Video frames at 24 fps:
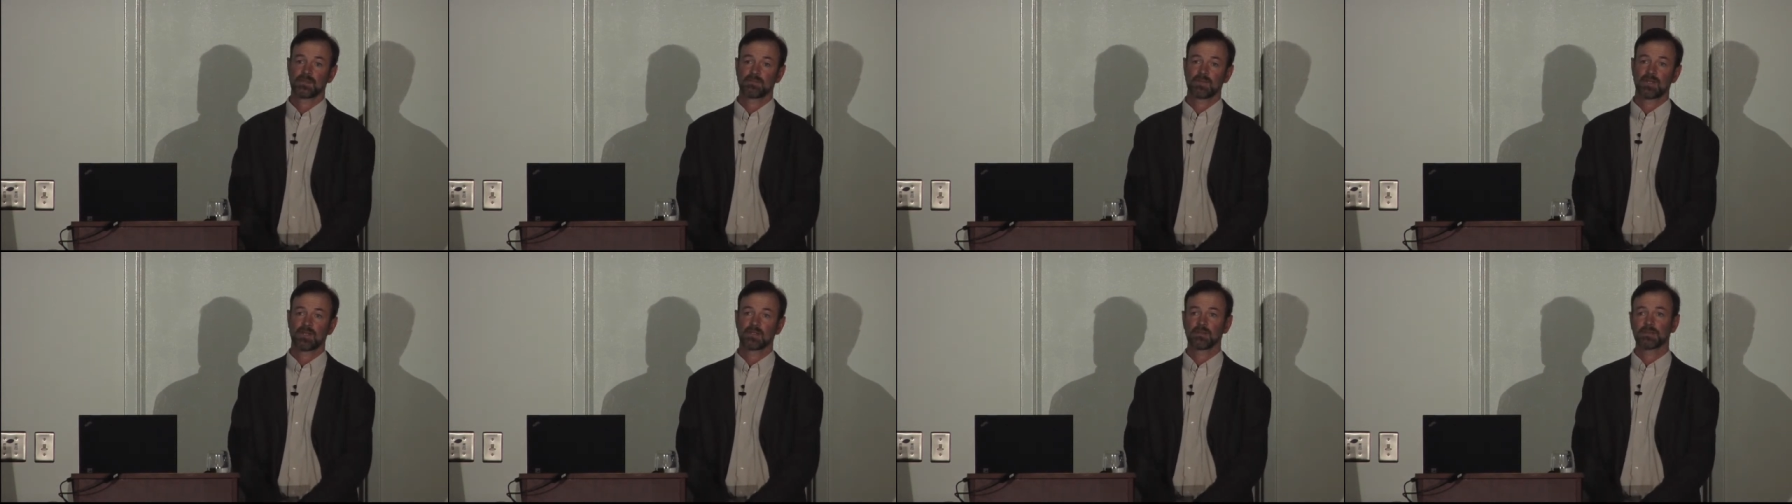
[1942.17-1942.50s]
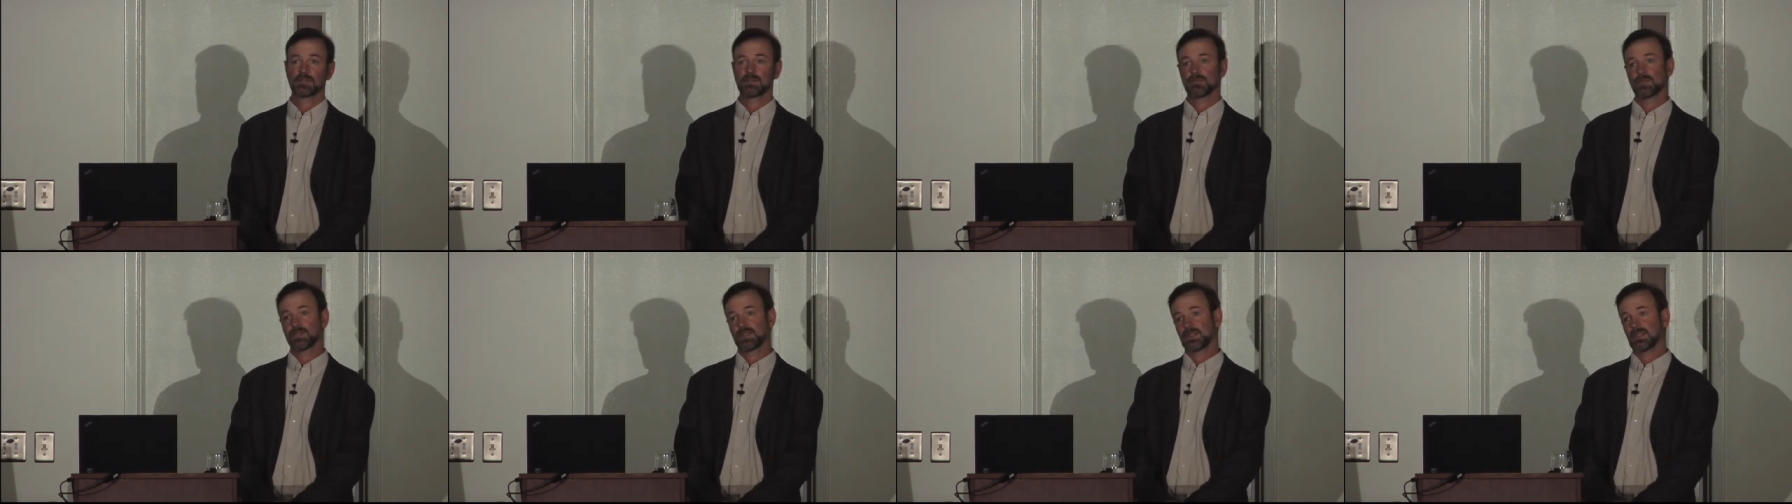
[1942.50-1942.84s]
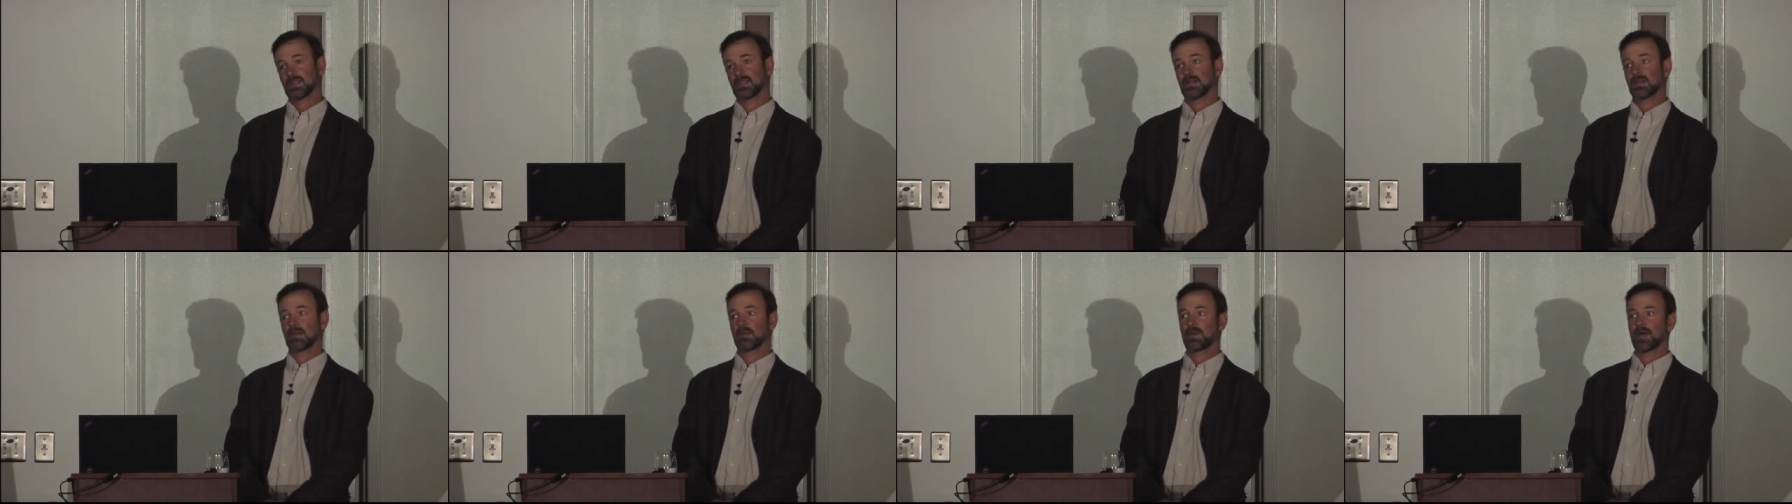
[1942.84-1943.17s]
Probably
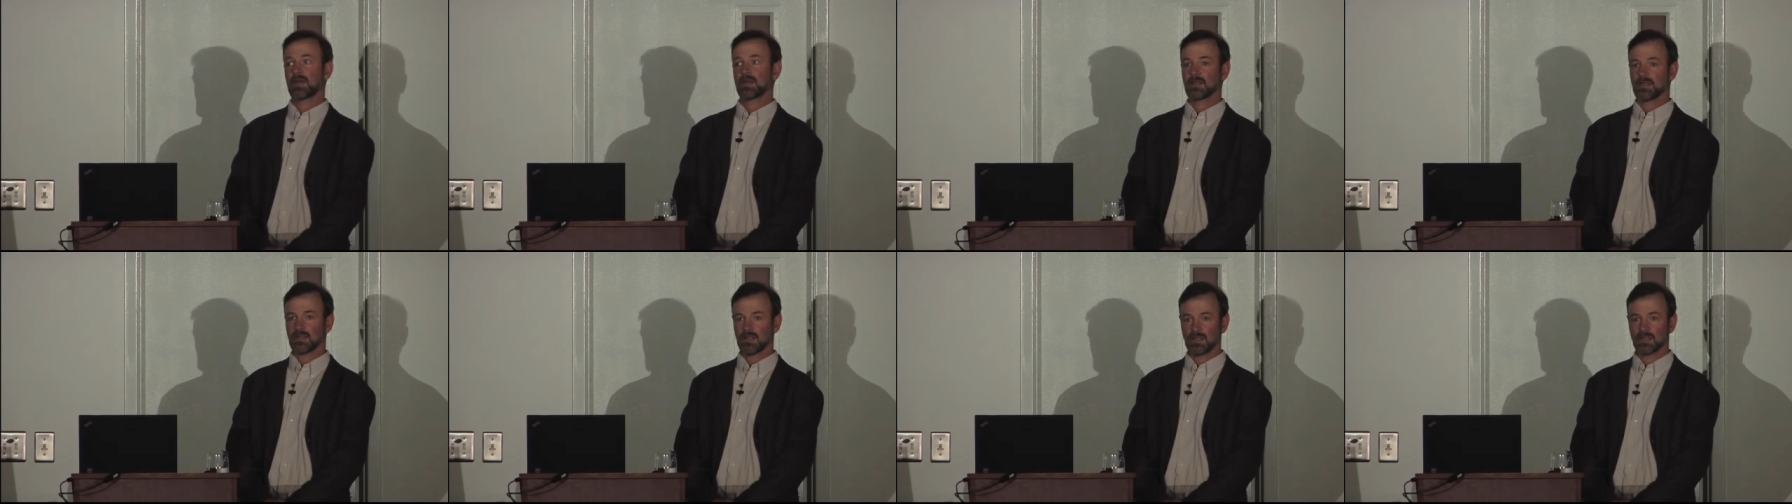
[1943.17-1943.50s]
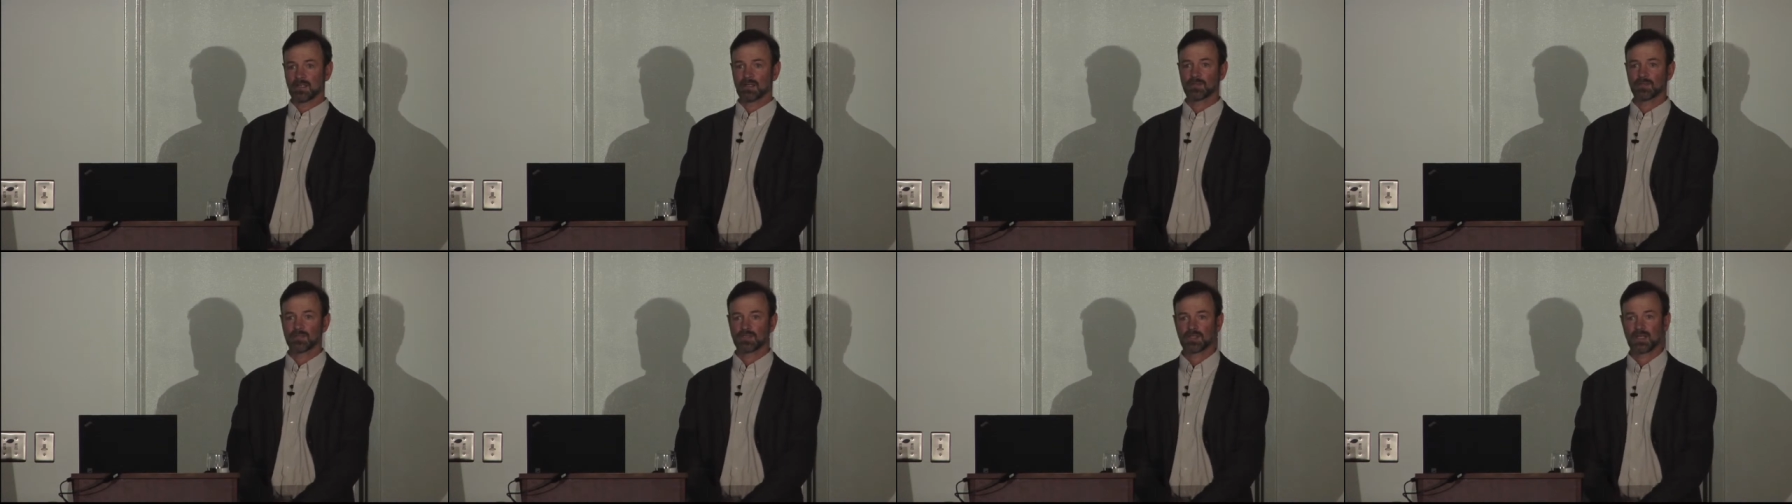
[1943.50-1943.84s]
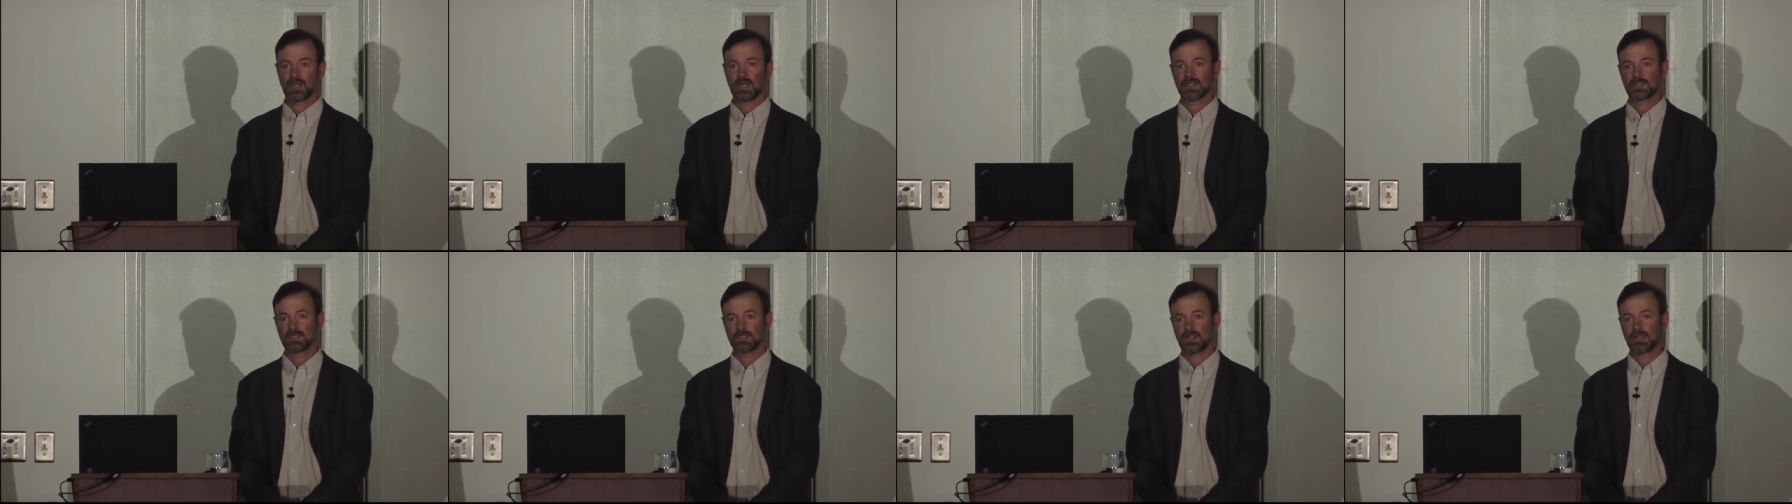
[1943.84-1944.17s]
within about a year, we
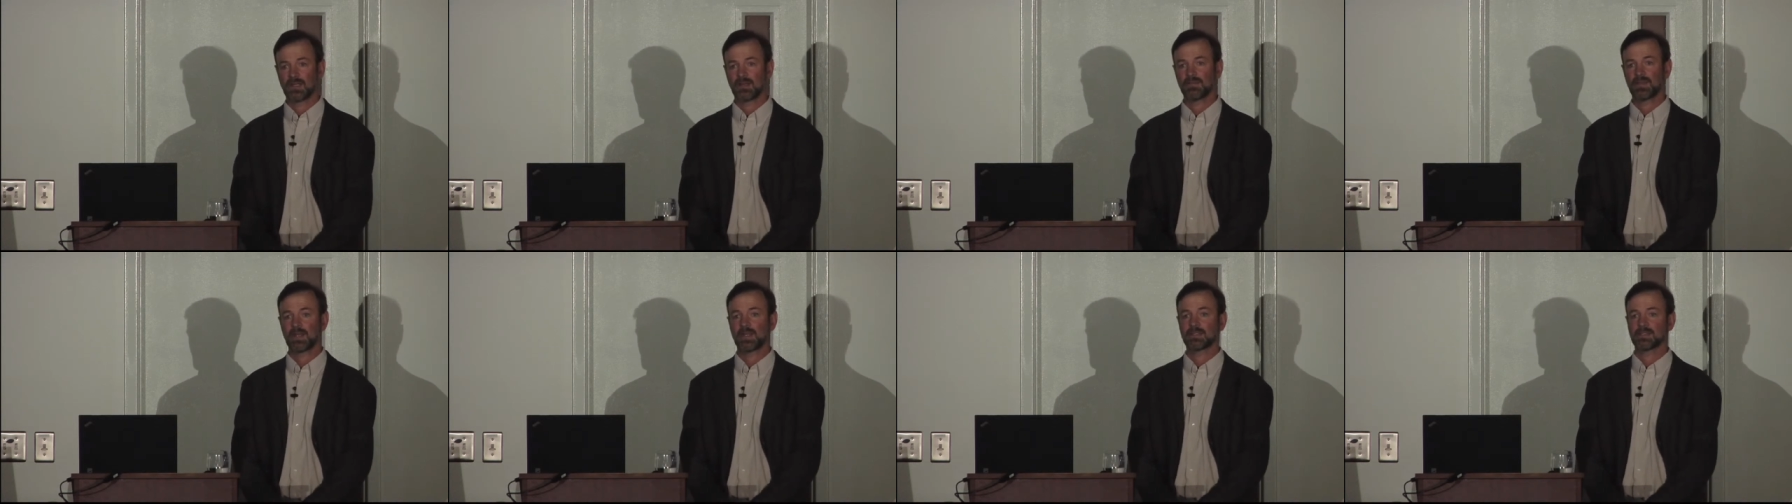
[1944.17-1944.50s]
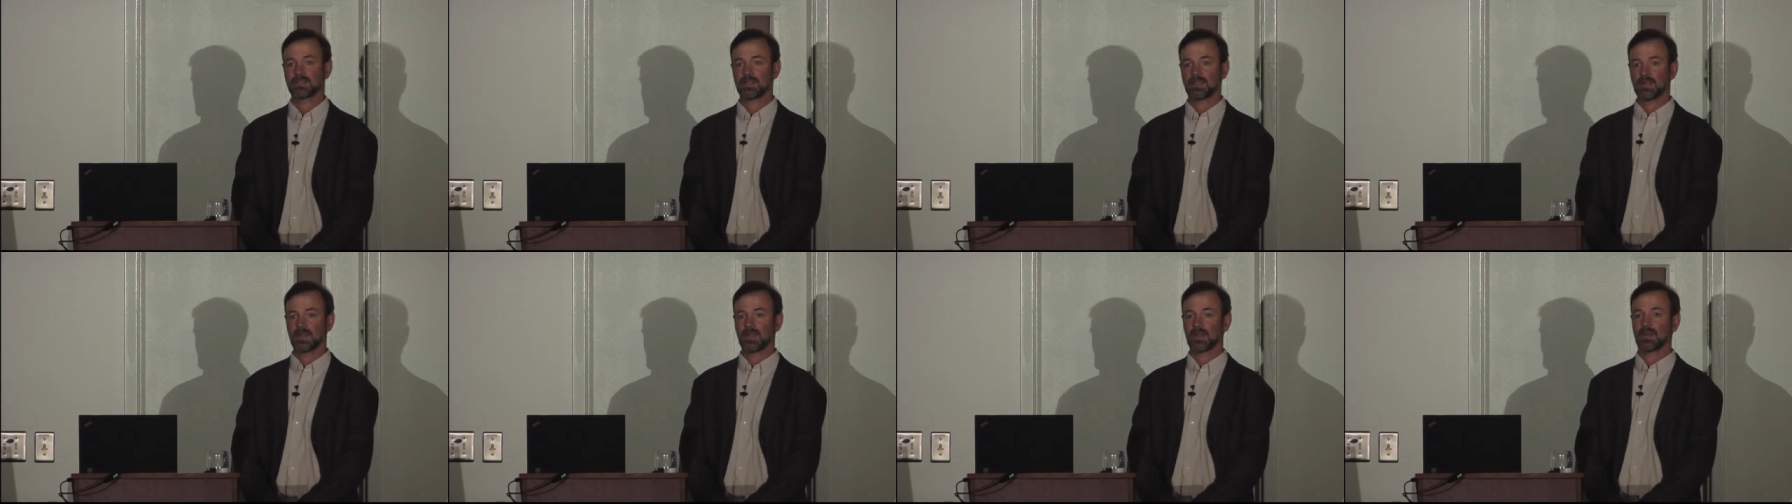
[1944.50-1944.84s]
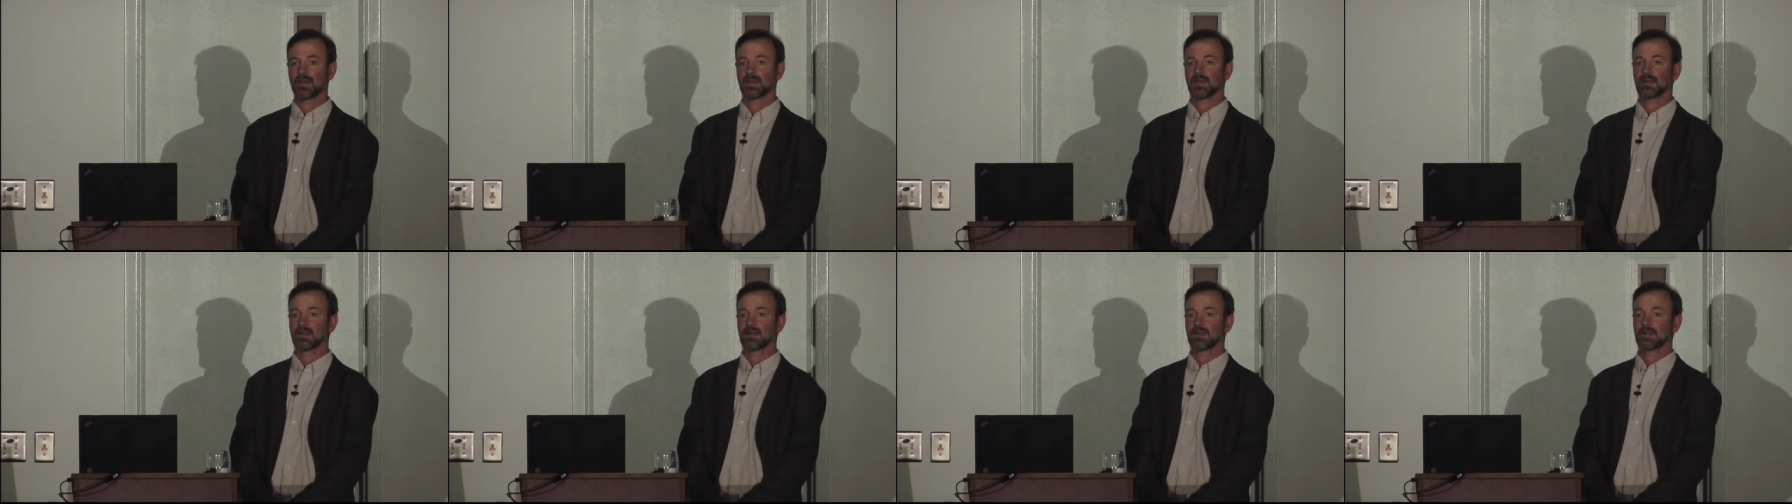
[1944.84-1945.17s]
should actually have that data
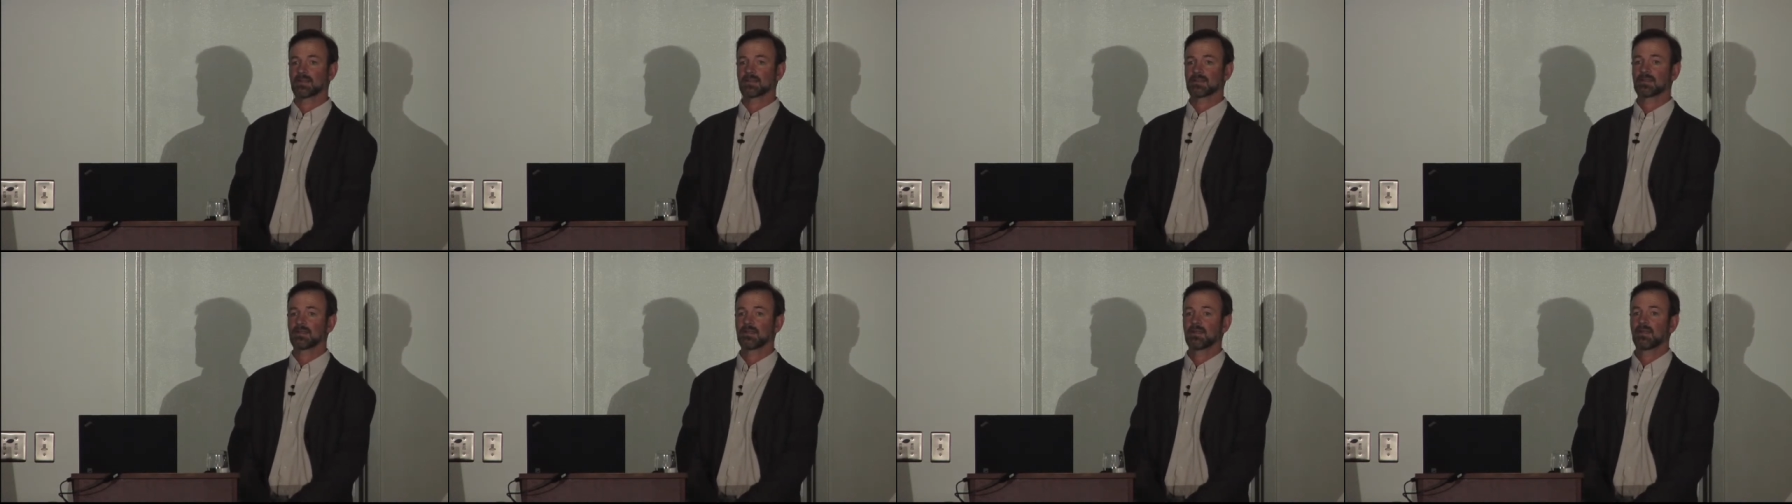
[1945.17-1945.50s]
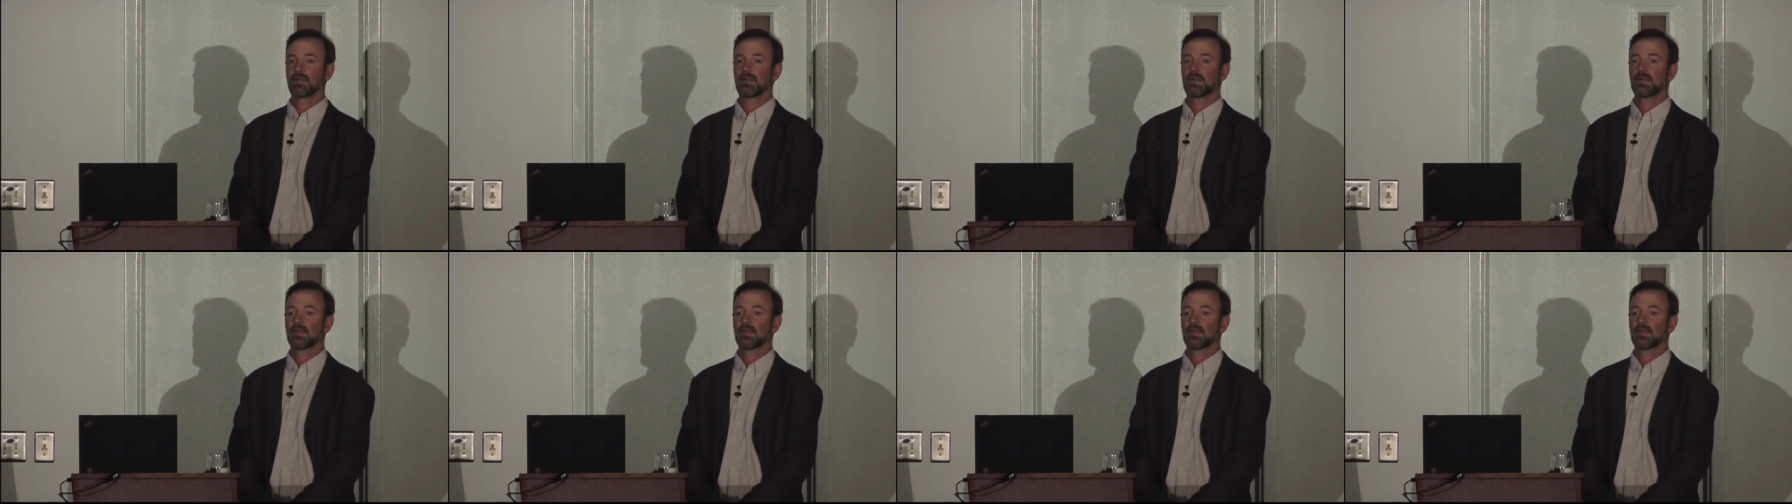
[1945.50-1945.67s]
analyzed.